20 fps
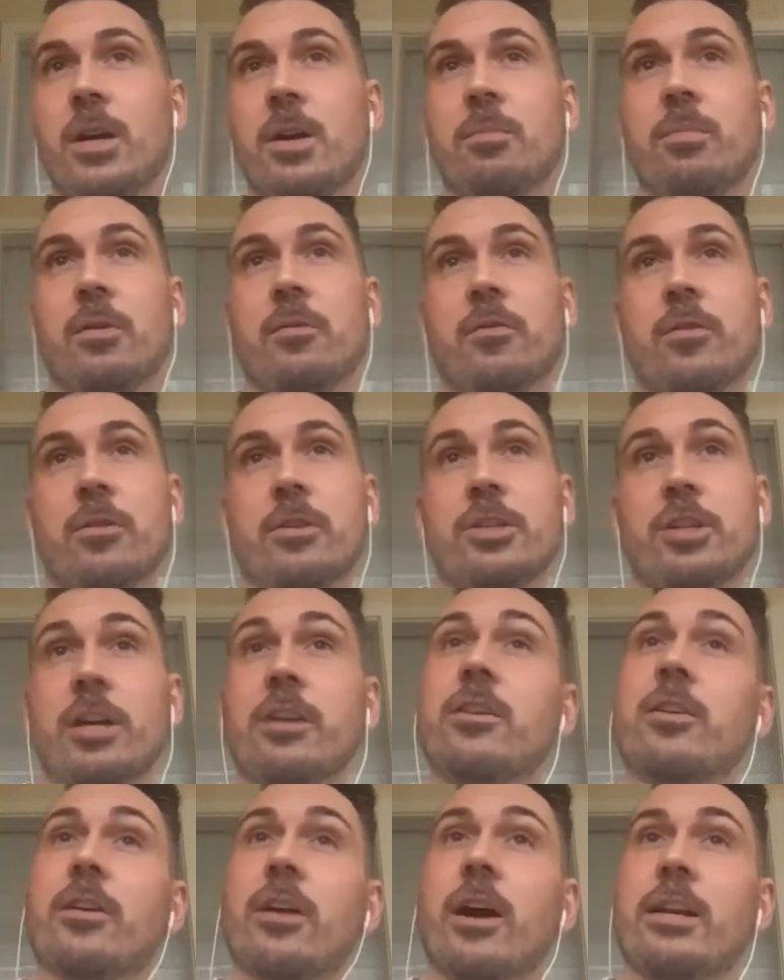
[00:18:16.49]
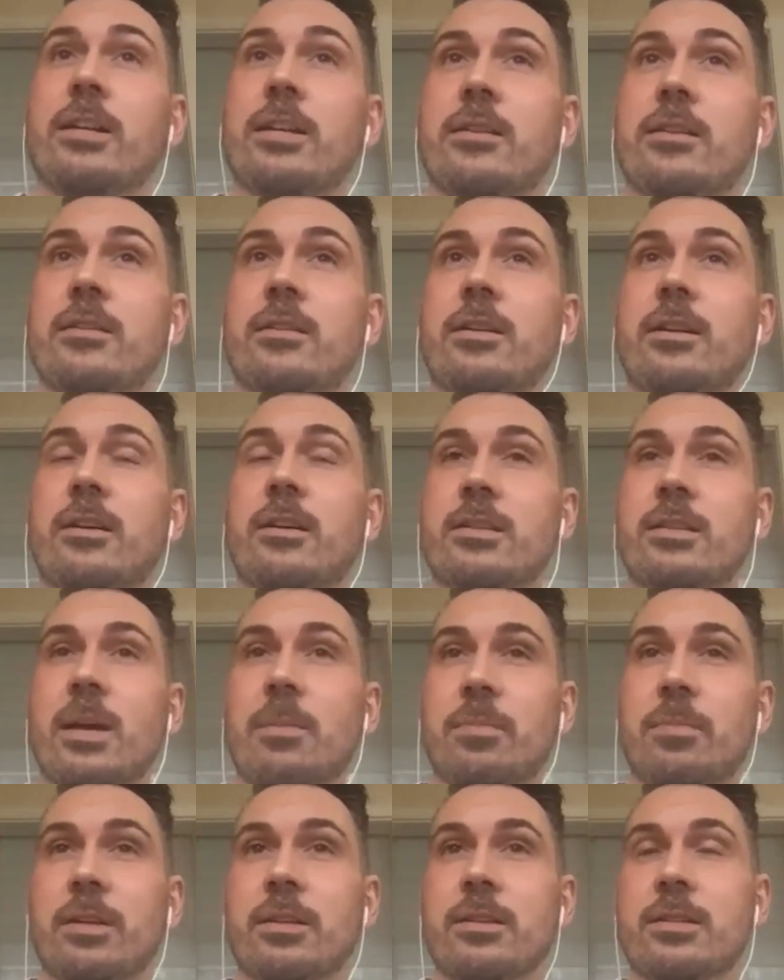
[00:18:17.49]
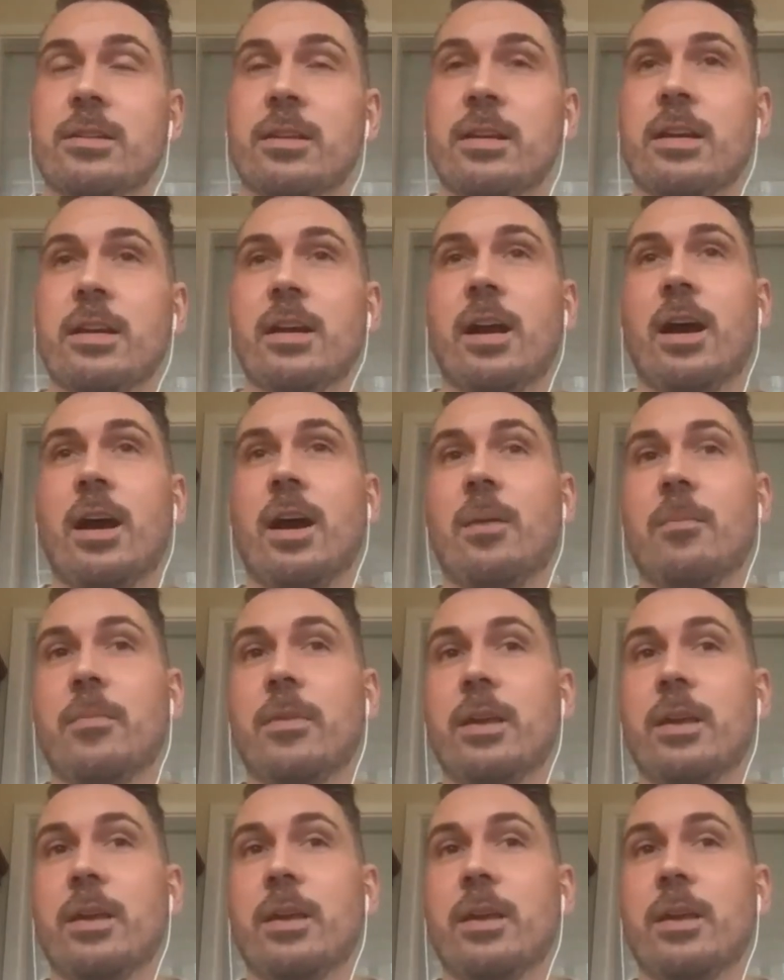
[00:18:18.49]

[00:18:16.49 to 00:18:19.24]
but for gender identity acceptance um,